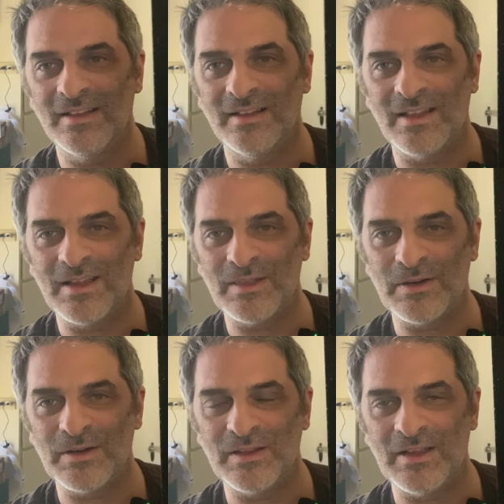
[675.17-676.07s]
Like
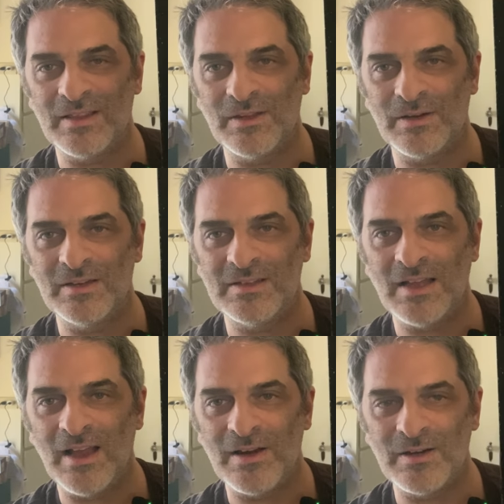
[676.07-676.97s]
their
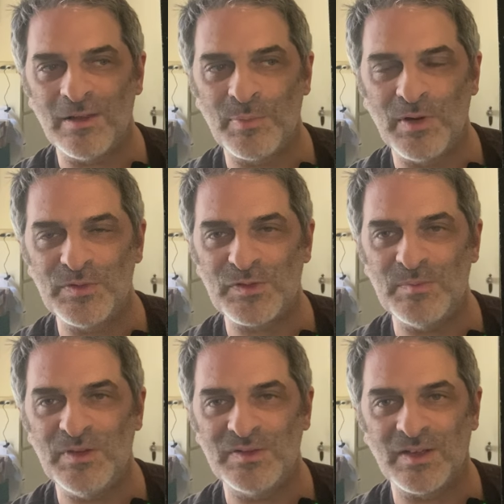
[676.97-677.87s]
entire approach to
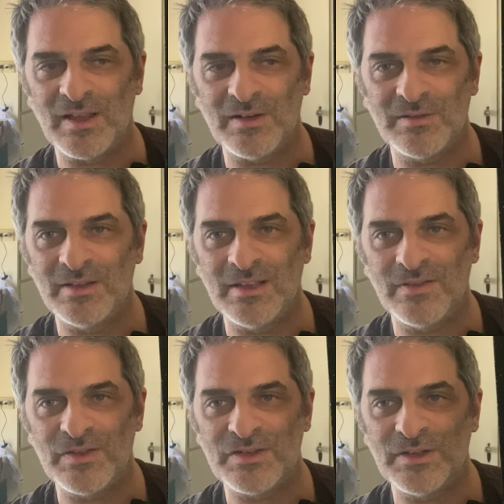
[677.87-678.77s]
music, they don't really
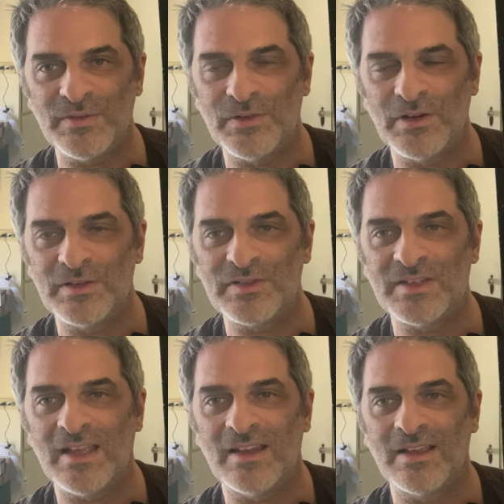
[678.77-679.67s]
give a shit if you're
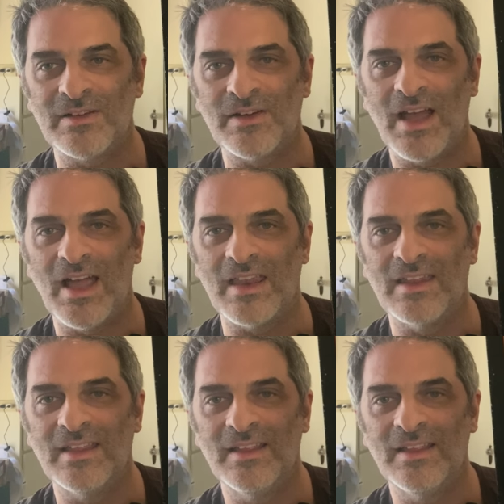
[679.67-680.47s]
understanding it or not.